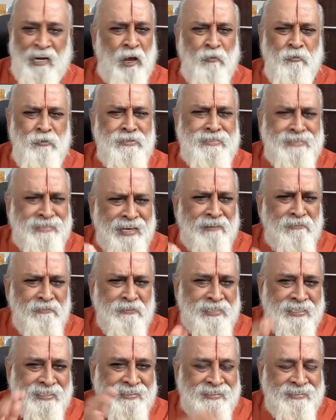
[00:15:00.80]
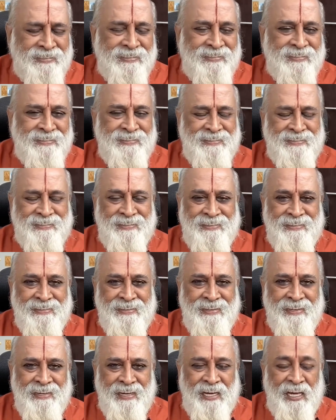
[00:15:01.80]
Love is service.
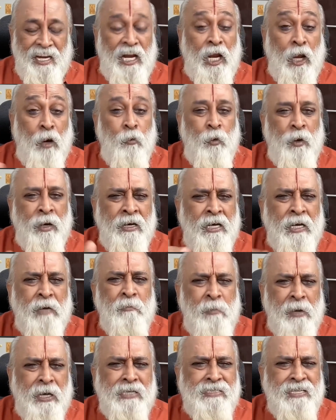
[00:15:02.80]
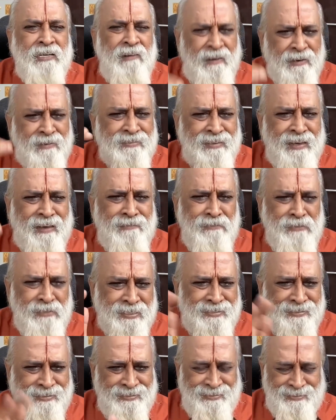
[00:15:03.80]
Love and compassion are
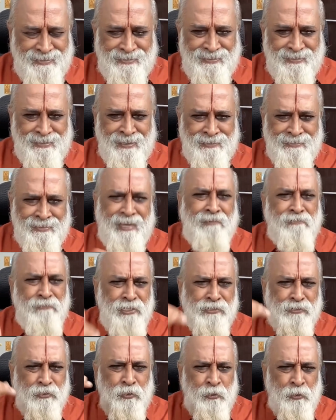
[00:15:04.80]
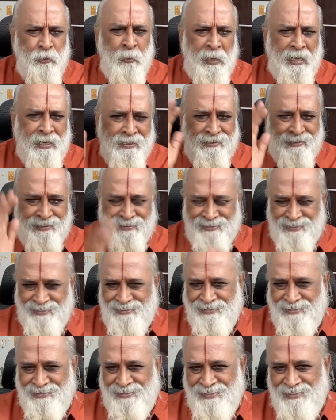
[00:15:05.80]
service. Service to humanity.
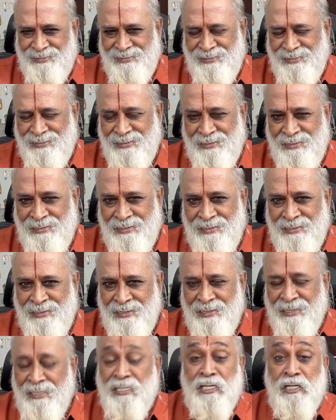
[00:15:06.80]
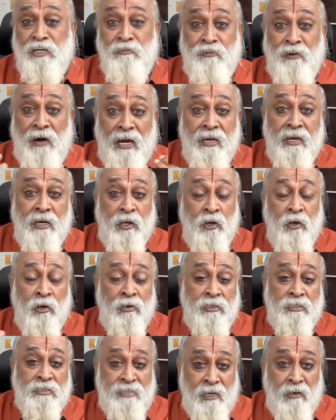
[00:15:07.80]
If I
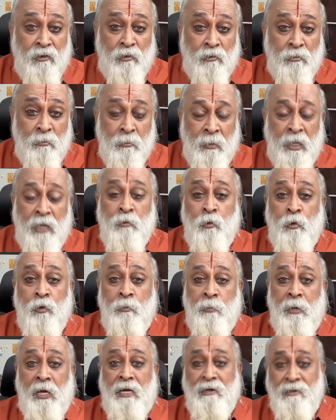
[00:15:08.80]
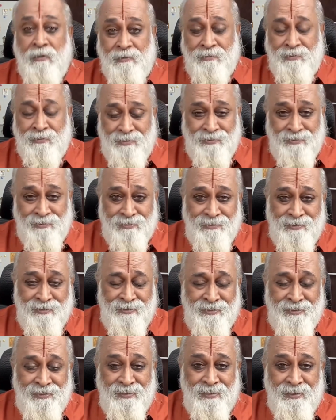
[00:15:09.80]
cannot serve my own parents,
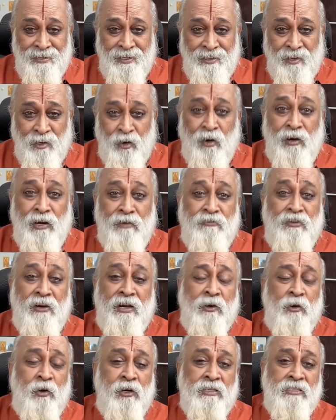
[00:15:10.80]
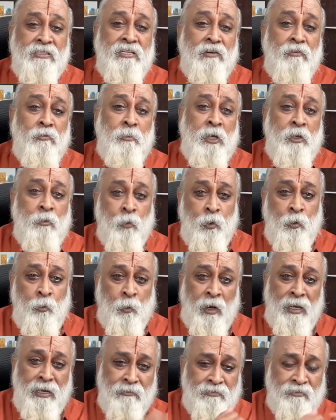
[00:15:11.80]
or if I cannot serve my
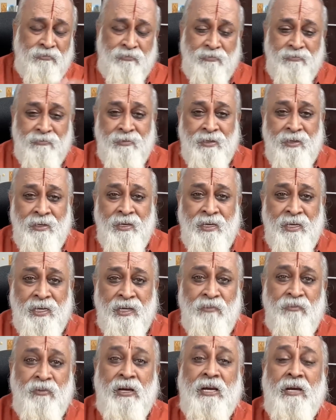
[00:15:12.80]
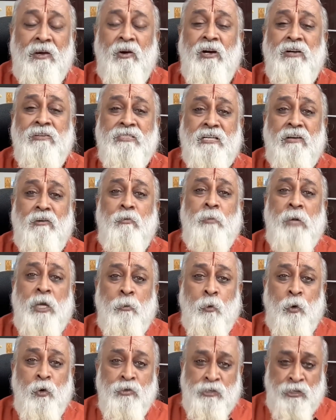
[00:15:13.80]
own wife, if I cannot serve
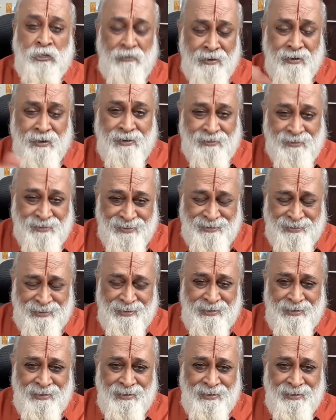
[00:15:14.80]
my own children,